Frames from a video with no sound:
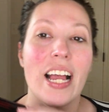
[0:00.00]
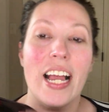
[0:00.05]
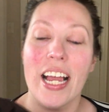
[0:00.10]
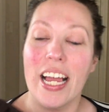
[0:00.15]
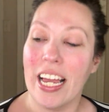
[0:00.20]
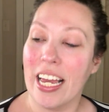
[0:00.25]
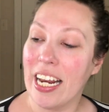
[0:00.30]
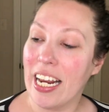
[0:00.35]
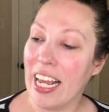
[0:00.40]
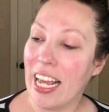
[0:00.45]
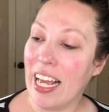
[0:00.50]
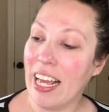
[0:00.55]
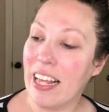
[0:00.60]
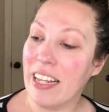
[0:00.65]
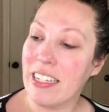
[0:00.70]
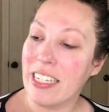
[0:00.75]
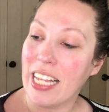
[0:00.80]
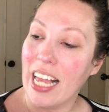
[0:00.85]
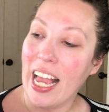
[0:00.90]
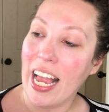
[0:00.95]
It
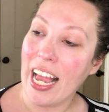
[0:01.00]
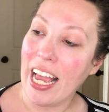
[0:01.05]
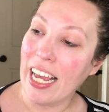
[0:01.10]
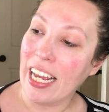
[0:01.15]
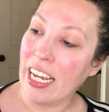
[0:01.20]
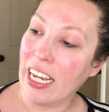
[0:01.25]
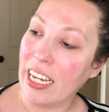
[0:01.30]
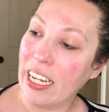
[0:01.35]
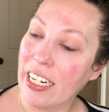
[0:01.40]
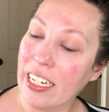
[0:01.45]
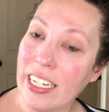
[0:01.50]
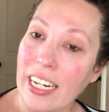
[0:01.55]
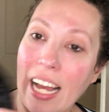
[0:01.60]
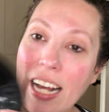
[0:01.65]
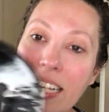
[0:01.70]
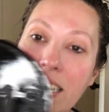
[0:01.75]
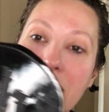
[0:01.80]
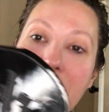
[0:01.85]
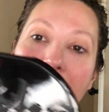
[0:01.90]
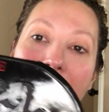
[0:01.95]
is a
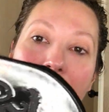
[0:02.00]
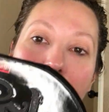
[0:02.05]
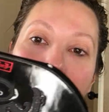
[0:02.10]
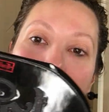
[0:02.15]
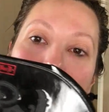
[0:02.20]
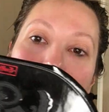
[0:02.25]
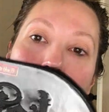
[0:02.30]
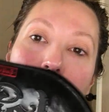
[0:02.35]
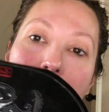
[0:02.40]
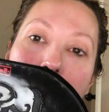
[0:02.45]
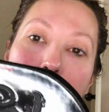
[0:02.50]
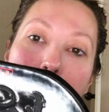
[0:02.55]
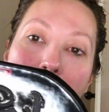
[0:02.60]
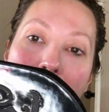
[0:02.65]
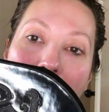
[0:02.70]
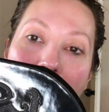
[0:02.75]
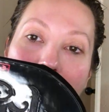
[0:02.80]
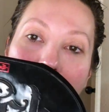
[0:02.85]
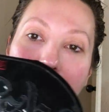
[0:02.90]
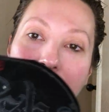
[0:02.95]
nice heavy duty
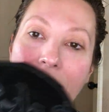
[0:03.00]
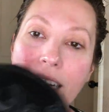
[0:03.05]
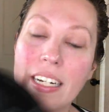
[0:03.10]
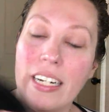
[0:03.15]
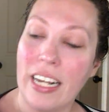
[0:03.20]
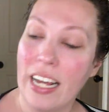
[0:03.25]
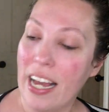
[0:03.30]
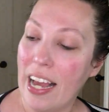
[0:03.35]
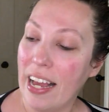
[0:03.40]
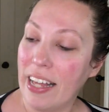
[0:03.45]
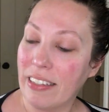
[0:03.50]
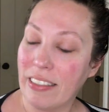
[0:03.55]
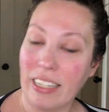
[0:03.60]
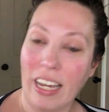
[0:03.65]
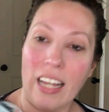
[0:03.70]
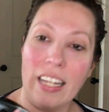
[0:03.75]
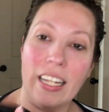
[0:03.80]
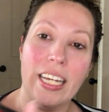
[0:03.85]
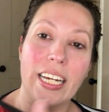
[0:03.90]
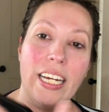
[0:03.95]
palette. It's
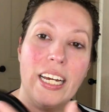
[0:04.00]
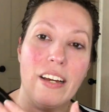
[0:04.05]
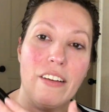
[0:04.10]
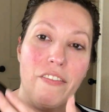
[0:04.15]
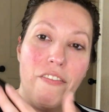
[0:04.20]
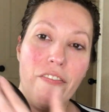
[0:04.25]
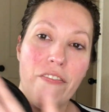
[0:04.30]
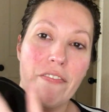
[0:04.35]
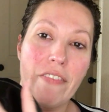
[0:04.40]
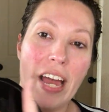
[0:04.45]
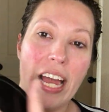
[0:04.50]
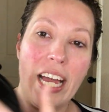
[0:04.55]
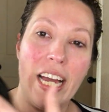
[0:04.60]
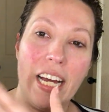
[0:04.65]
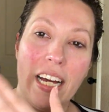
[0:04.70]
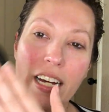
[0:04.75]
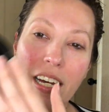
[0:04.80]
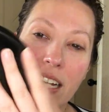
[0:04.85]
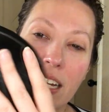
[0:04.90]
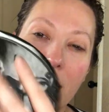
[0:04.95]
got like a
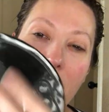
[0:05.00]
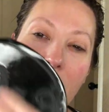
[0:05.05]
fake